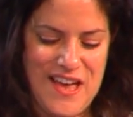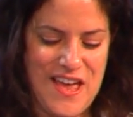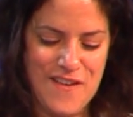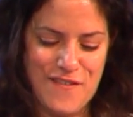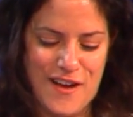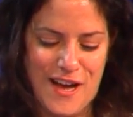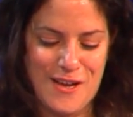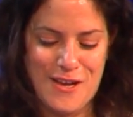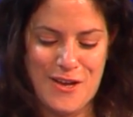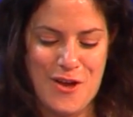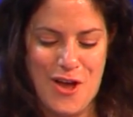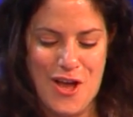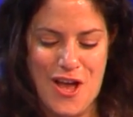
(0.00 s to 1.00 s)
If
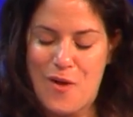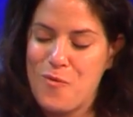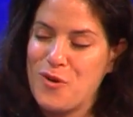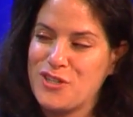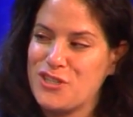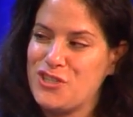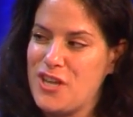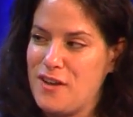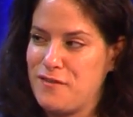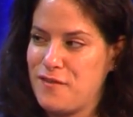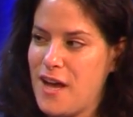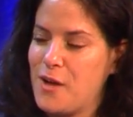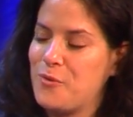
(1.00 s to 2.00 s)
I weren't a
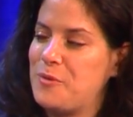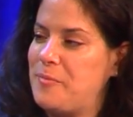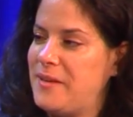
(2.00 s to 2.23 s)
chef, I would